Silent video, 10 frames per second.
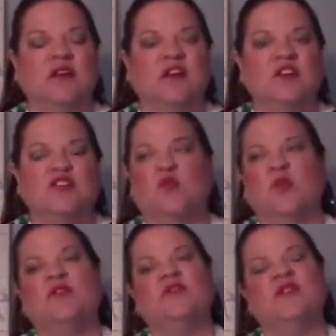So
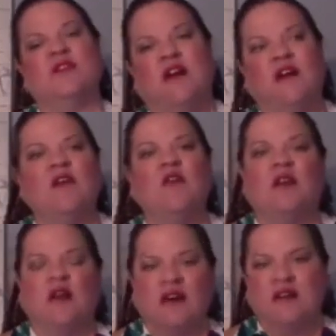whether there are
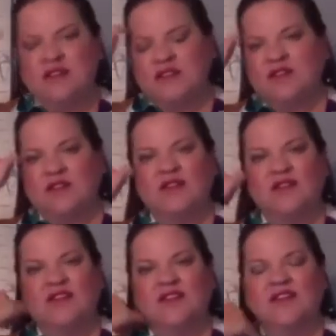or aren't,
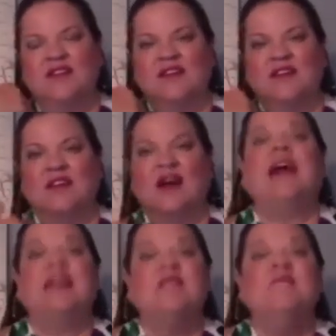
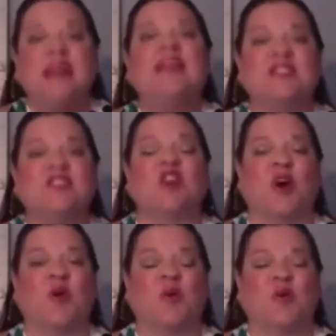I can make it so.
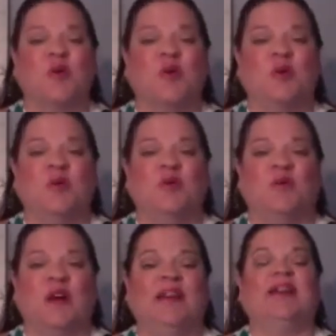
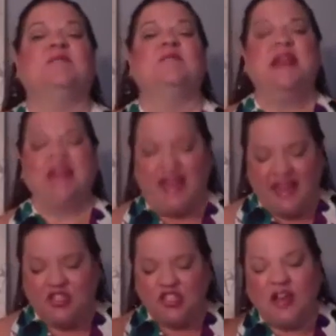I can make
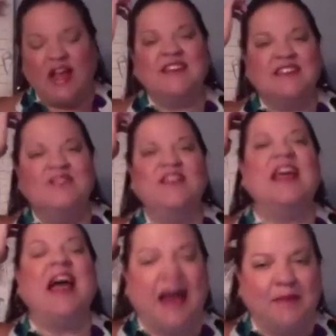angel
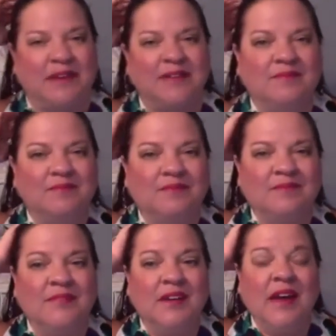activity happen.
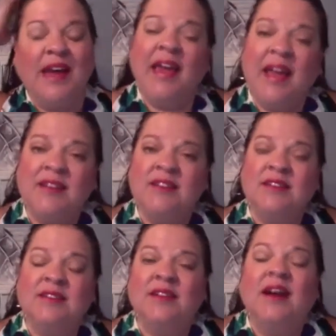And
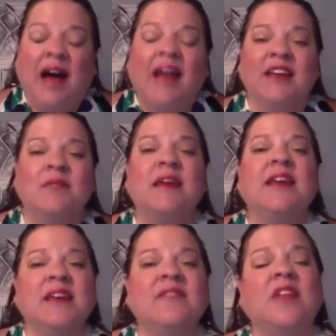I can
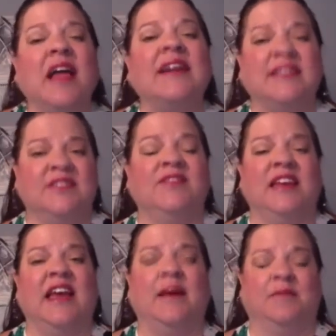make evil
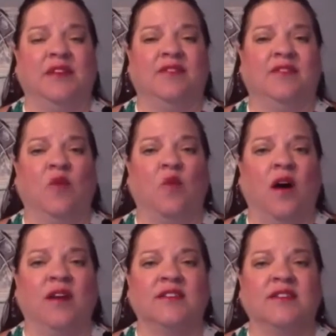activity happen if I
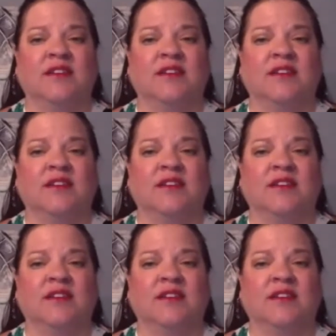want.